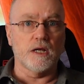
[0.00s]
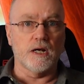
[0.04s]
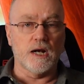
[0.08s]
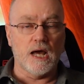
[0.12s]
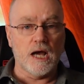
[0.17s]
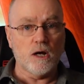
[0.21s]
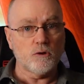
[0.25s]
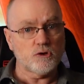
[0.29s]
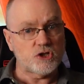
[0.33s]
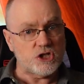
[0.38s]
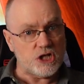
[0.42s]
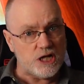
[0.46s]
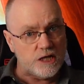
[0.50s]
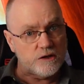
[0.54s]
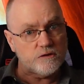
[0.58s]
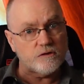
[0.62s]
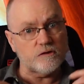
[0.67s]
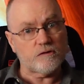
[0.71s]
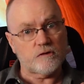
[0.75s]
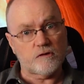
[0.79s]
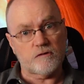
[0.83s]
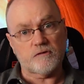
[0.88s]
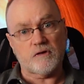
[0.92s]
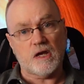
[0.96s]
and how
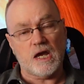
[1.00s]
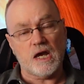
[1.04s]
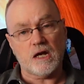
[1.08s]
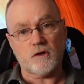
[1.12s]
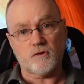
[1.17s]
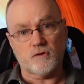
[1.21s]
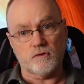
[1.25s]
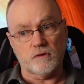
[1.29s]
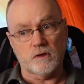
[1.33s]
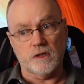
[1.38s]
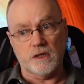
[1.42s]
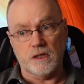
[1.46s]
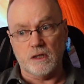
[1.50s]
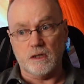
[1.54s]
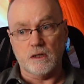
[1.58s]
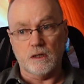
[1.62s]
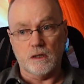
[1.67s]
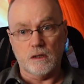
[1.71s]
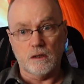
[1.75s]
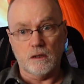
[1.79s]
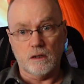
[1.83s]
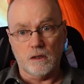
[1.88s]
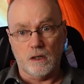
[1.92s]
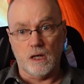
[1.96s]
Jesus is actually
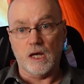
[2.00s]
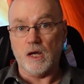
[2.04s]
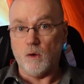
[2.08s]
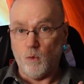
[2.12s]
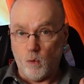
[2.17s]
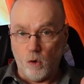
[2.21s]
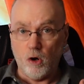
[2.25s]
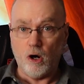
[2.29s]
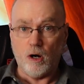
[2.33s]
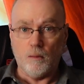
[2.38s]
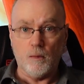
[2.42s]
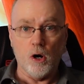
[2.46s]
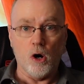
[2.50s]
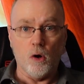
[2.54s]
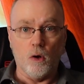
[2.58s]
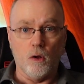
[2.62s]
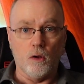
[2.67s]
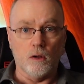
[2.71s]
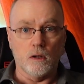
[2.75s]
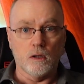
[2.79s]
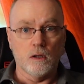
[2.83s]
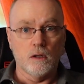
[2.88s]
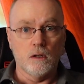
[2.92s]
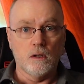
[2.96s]
a
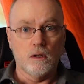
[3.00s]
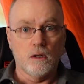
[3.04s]
wormhole.